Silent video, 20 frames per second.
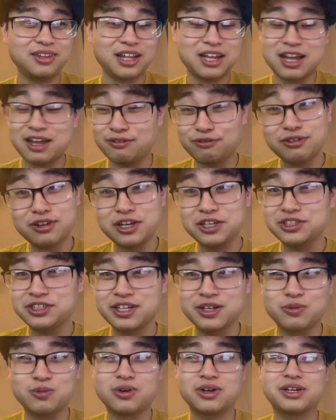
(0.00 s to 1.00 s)
I finished
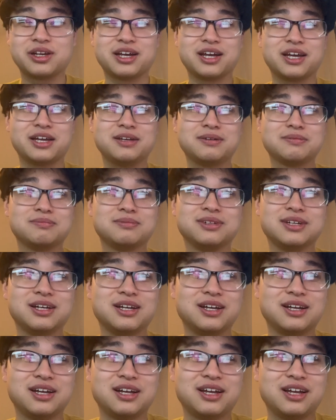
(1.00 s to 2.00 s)
it one night
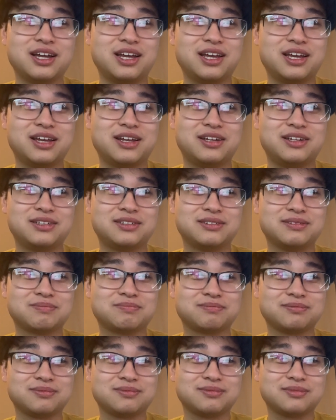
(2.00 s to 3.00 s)
and
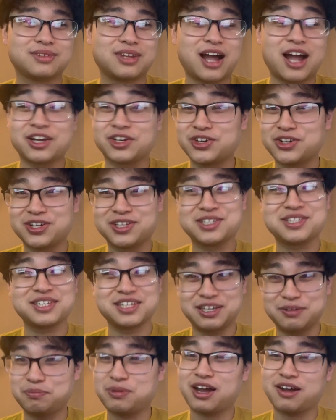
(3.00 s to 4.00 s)
I couldn't
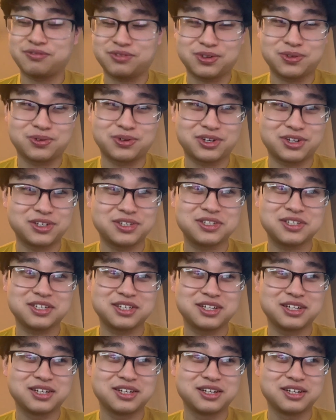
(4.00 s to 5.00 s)
sleep afterwards.
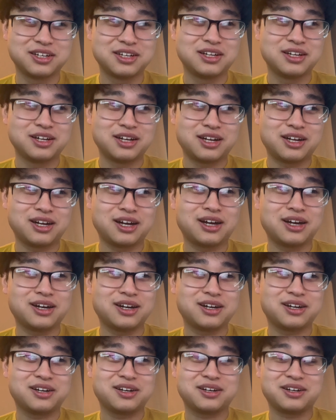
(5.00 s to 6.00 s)

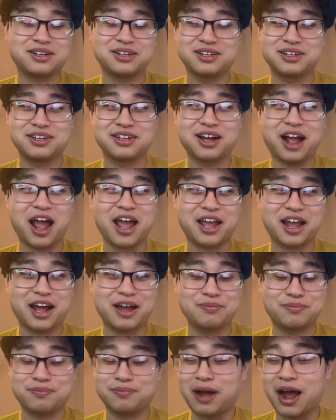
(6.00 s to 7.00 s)

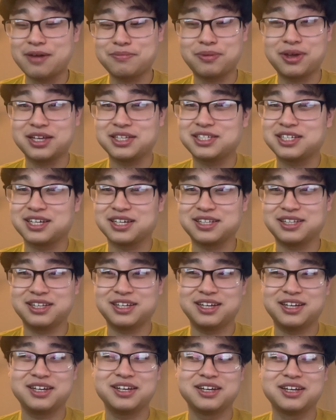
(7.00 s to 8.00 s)
I
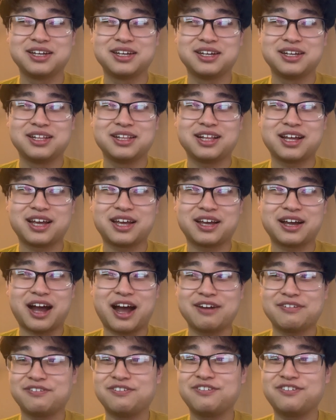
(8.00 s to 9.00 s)
basically, like,
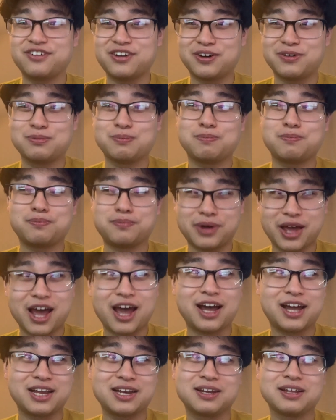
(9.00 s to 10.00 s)
I felt
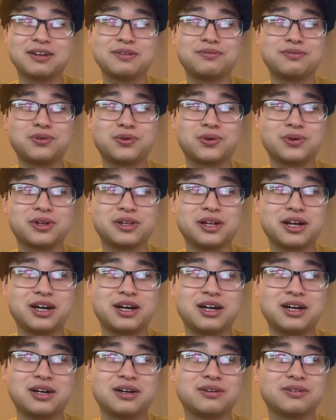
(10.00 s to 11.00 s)
bad
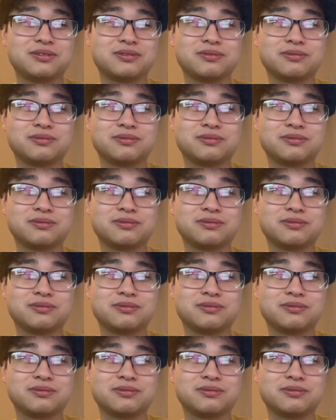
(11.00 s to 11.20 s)
for